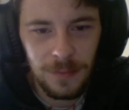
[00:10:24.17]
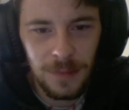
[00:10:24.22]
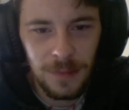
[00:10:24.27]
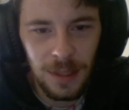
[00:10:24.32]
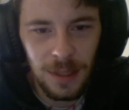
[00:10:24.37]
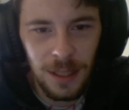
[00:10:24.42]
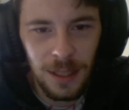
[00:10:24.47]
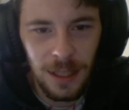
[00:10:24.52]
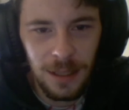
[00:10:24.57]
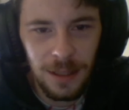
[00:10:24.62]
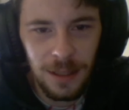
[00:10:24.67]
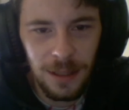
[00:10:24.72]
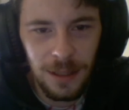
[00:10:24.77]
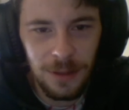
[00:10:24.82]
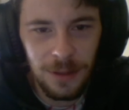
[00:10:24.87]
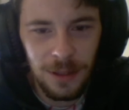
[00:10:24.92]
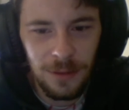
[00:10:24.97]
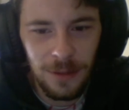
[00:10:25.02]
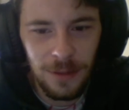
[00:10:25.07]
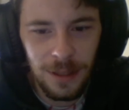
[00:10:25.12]
Standing there
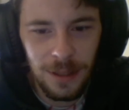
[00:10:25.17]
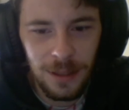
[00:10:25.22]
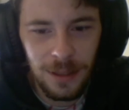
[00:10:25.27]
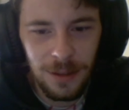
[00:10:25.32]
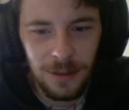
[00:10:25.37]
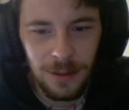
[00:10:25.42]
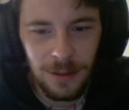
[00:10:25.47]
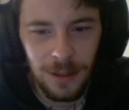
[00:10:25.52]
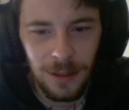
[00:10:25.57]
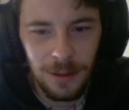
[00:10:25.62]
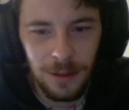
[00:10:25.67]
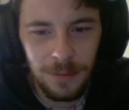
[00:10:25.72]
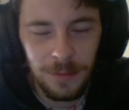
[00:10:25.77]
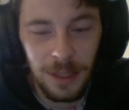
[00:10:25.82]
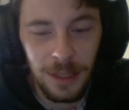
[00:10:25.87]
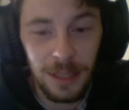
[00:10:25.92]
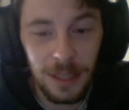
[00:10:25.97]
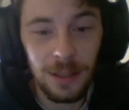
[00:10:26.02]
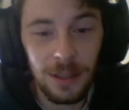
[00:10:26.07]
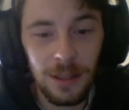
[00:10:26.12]
with his raid suit, uh,
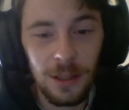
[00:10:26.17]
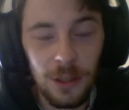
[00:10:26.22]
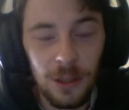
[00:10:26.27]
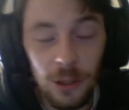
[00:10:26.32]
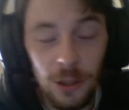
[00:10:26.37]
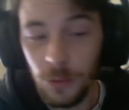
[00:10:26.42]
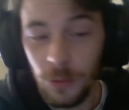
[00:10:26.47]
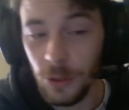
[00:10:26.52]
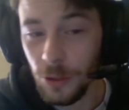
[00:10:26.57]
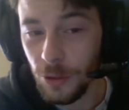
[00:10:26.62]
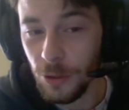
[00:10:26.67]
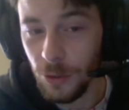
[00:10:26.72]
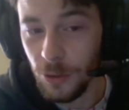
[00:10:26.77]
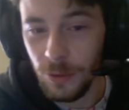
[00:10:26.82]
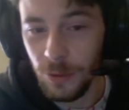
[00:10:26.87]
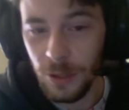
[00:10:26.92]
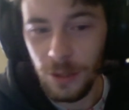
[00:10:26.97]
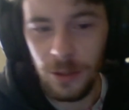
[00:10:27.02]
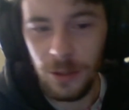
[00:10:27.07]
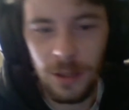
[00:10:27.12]
his suit
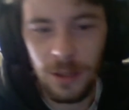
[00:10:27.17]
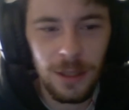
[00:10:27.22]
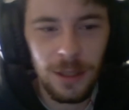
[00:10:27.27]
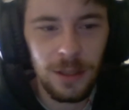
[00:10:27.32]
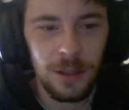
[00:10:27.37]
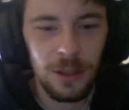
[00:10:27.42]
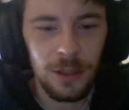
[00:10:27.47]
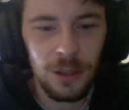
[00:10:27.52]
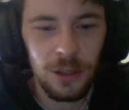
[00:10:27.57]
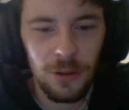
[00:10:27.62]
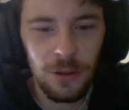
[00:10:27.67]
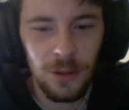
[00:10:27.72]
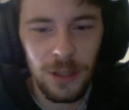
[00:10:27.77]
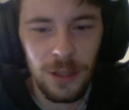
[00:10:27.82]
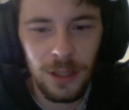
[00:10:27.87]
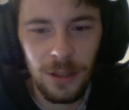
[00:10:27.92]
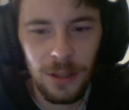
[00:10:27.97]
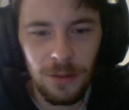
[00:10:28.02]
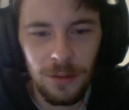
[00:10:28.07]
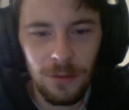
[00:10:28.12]
suit,
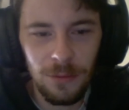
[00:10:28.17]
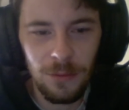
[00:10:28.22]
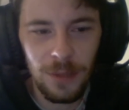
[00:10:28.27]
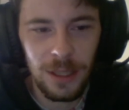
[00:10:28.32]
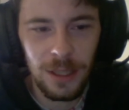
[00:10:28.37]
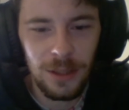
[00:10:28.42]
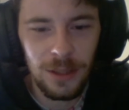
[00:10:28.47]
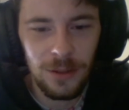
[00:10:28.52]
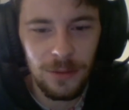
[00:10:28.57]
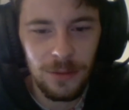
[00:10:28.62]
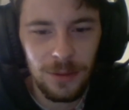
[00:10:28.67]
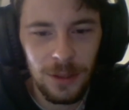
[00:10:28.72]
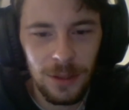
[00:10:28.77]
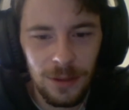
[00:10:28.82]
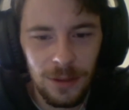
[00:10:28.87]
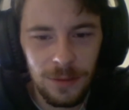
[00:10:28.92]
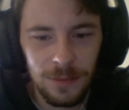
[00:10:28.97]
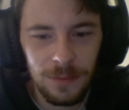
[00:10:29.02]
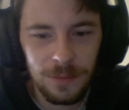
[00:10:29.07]
destroying the raid suits.